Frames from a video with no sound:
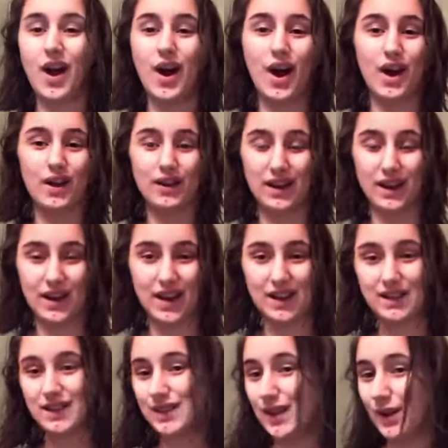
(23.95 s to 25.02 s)
Alright guys,
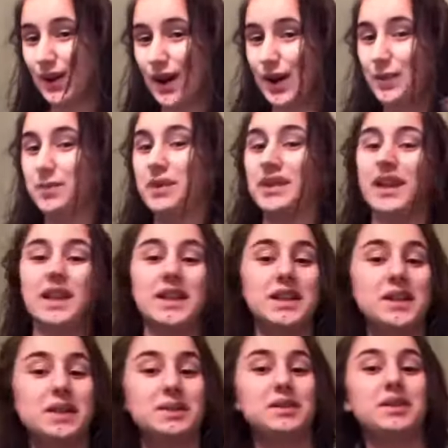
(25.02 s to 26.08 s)
so I hope you like the
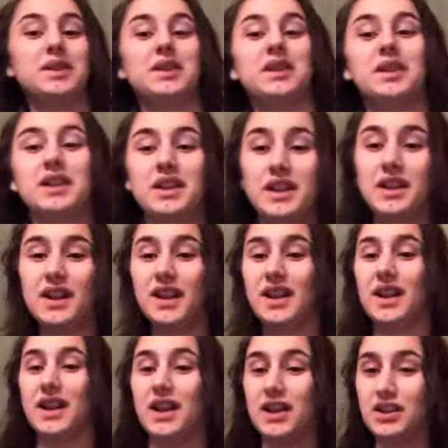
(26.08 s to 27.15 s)
new
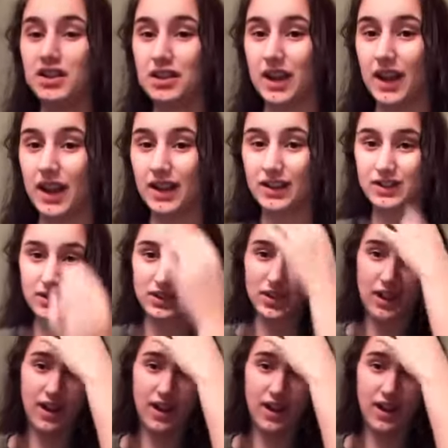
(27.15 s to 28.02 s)
change.